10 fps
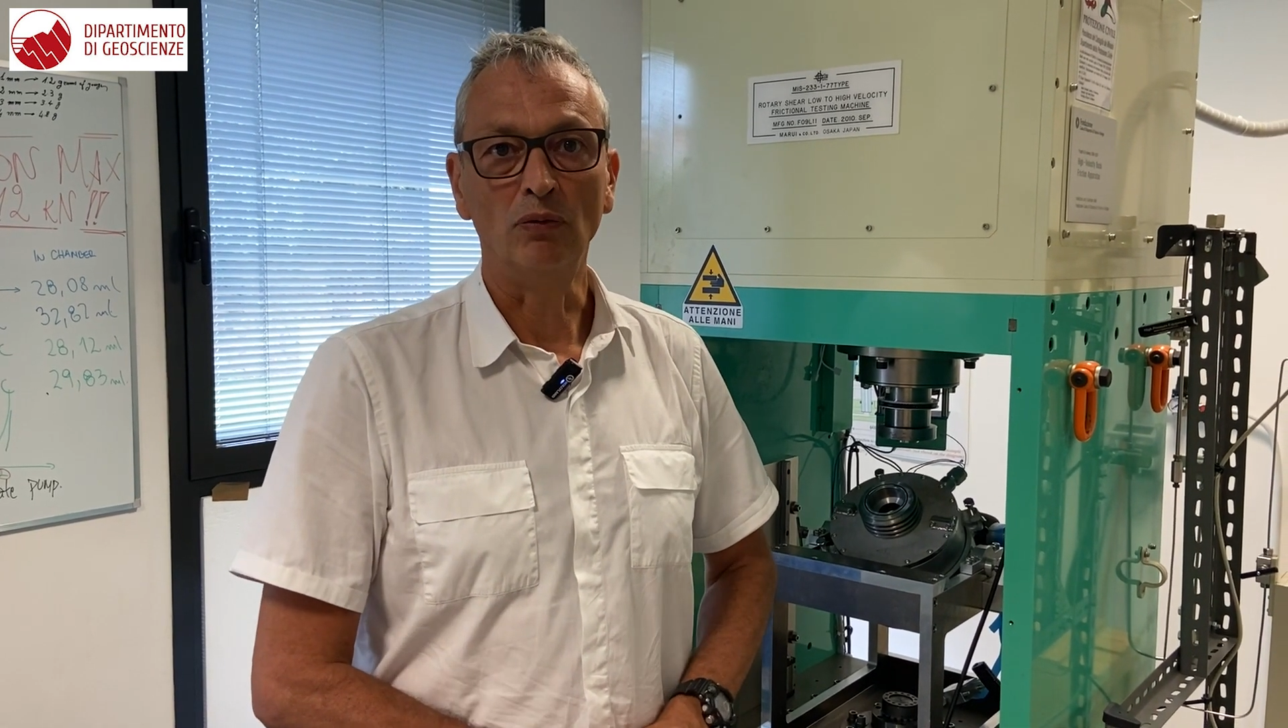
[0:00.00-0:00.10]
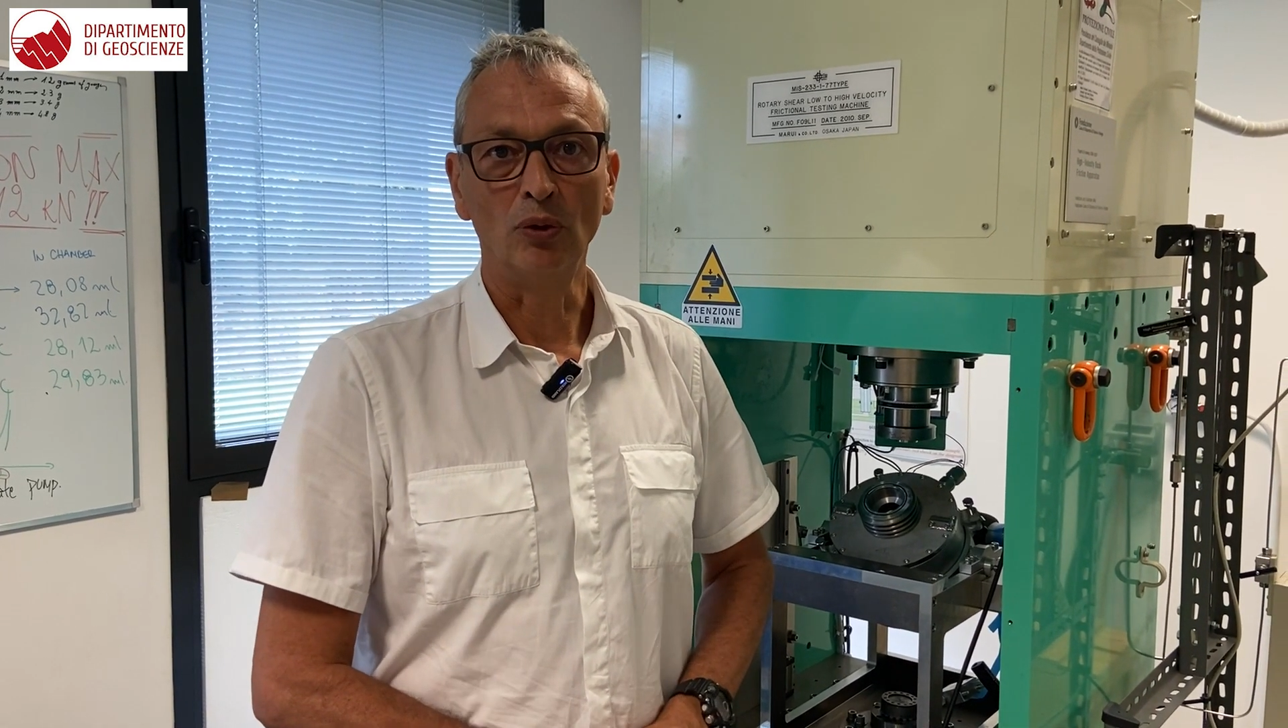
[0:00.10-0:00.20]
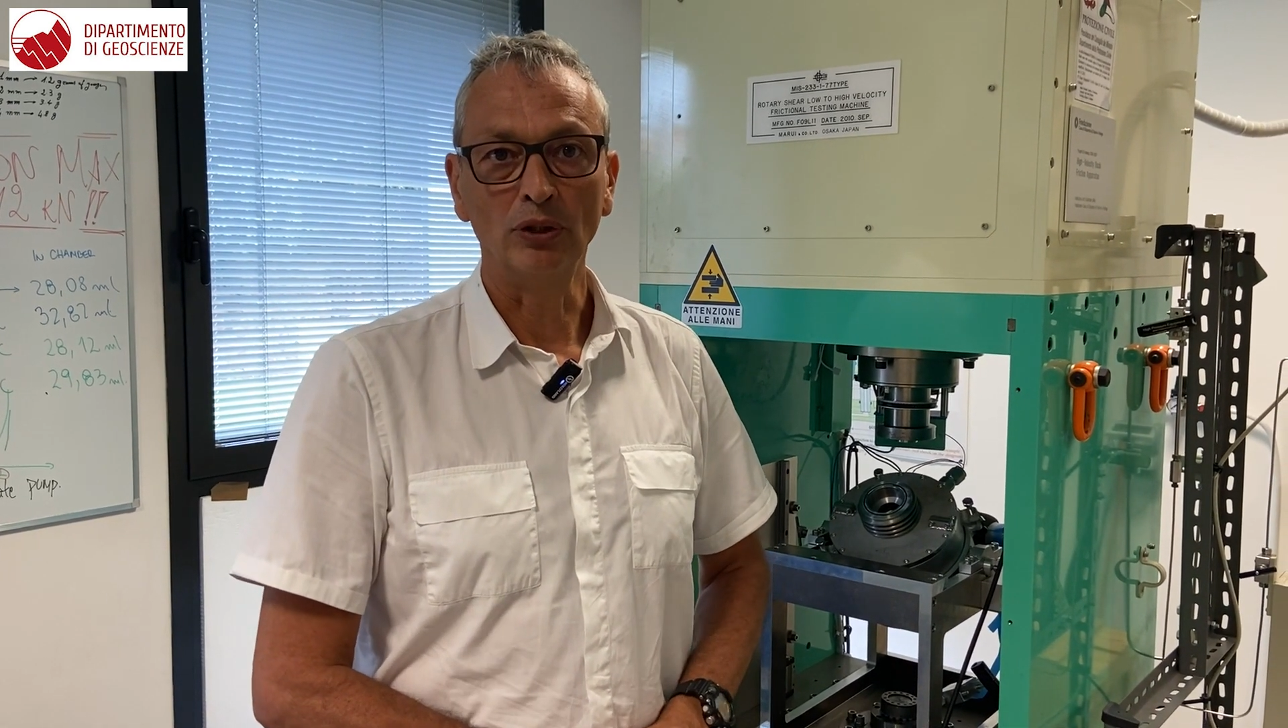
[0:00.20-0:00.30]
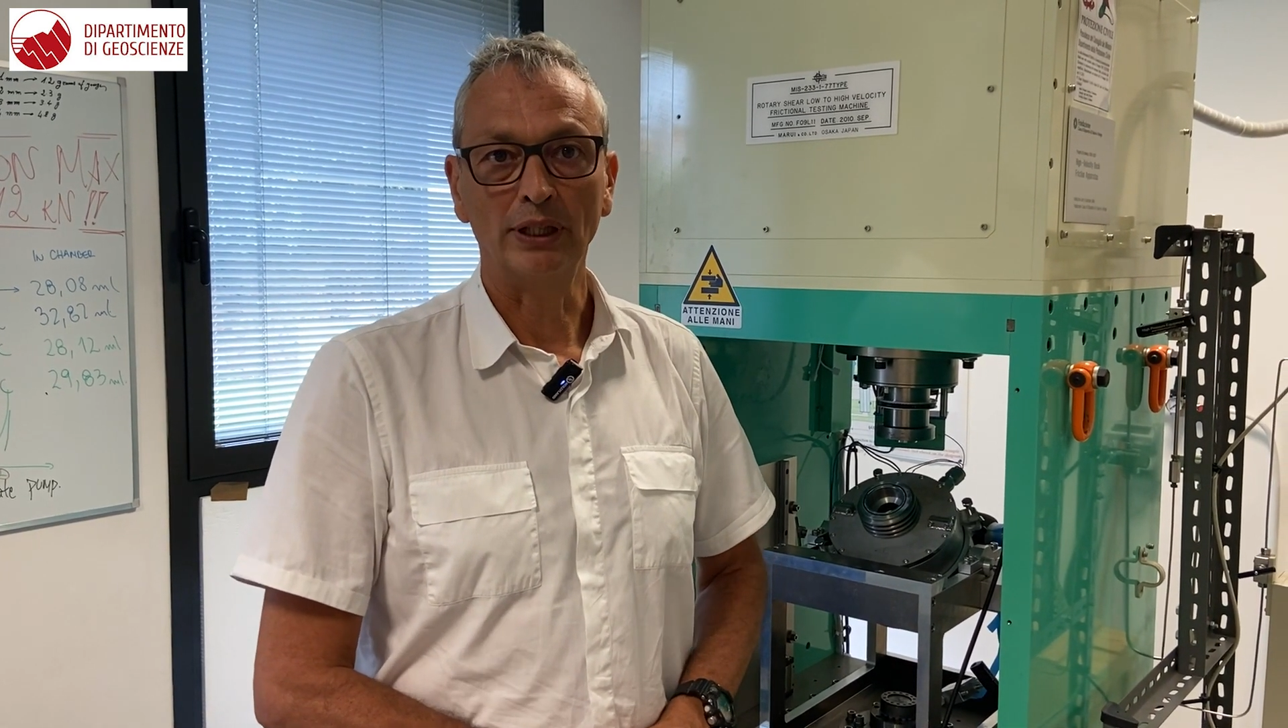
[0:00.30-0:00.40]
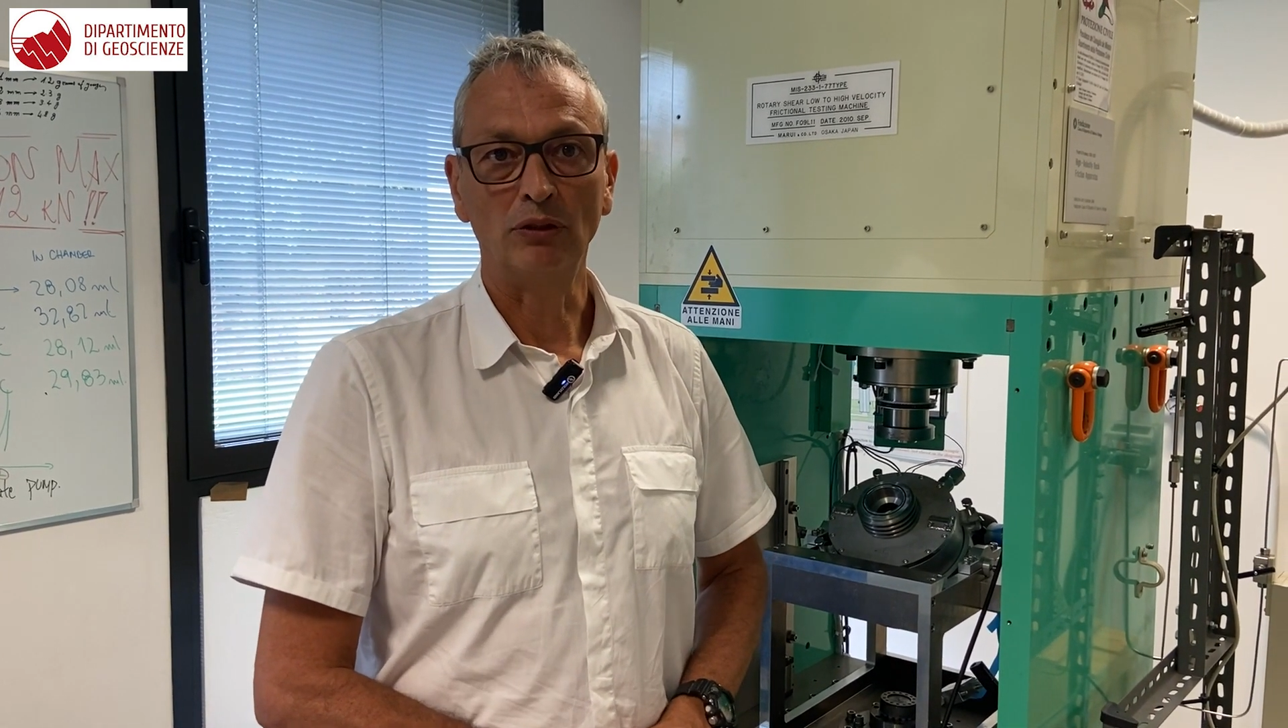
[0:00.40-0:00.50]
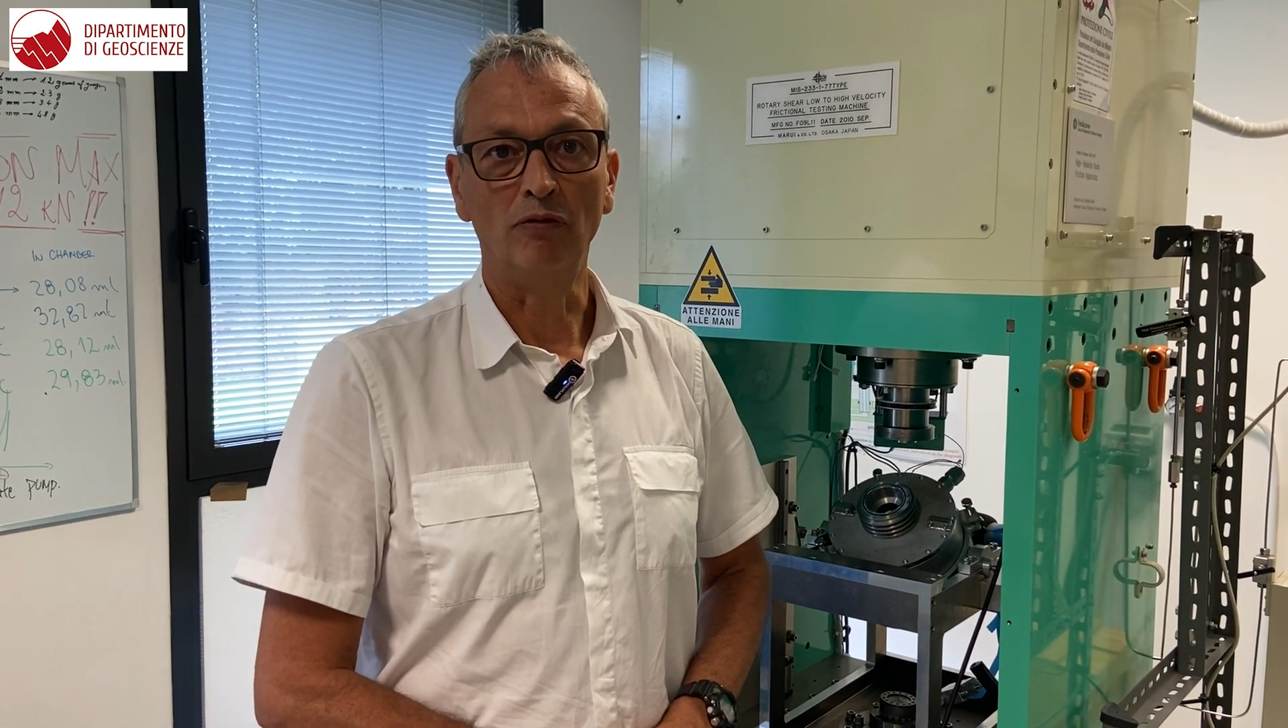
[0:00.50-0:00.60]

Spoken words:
water to